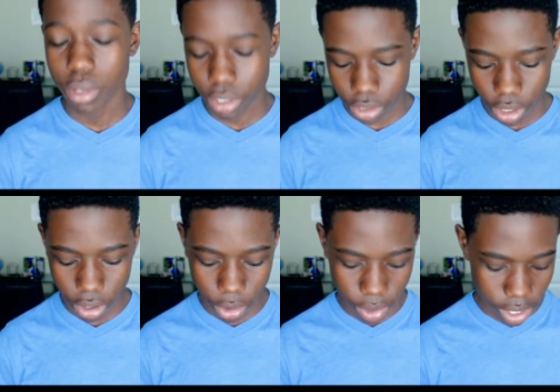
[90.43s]
This
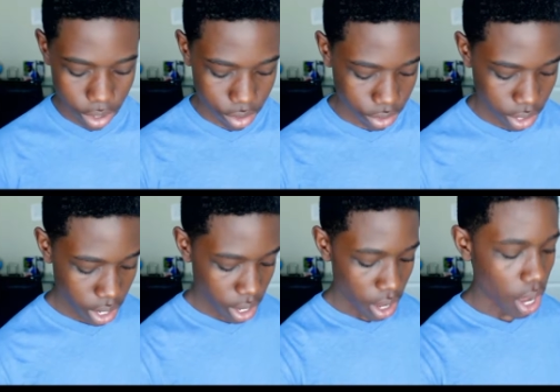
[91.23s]
yo-yo is
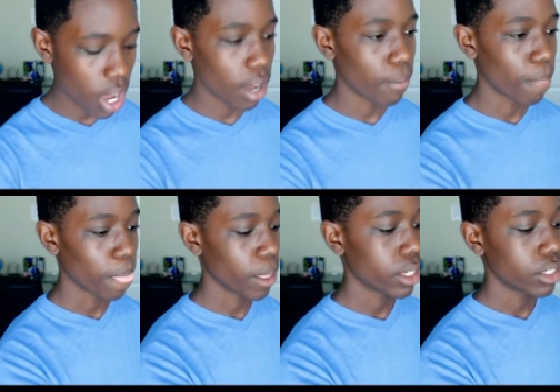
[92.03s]

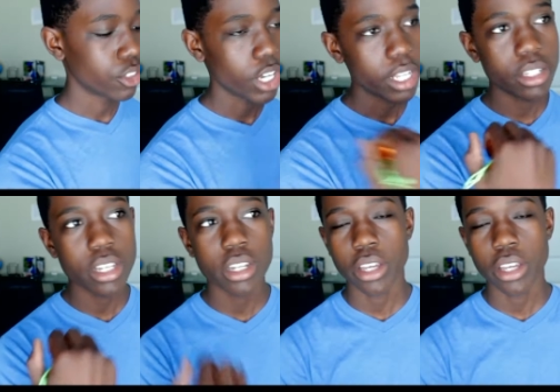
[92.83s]
JT